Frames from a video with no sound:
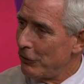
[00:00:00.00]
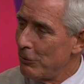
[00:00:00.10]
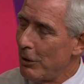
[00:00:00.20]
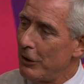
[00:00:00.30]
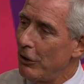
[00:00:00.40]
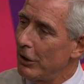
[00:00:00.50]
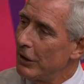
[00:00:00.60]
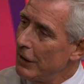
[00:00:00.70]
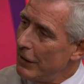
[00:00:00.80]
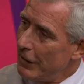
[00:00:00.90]
is quite
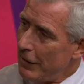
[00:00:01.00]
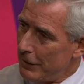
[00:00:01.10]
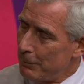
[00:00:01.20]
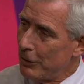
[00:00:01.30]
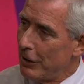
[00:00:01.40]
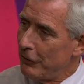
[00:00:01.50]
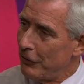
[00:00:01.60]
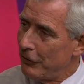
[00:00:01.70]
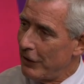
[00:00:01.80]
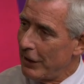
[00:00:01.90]
hot and the
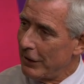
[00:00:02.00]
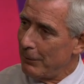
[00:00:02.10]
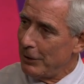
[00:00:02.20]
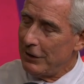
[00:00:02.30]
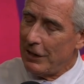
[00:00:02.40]
prices start coming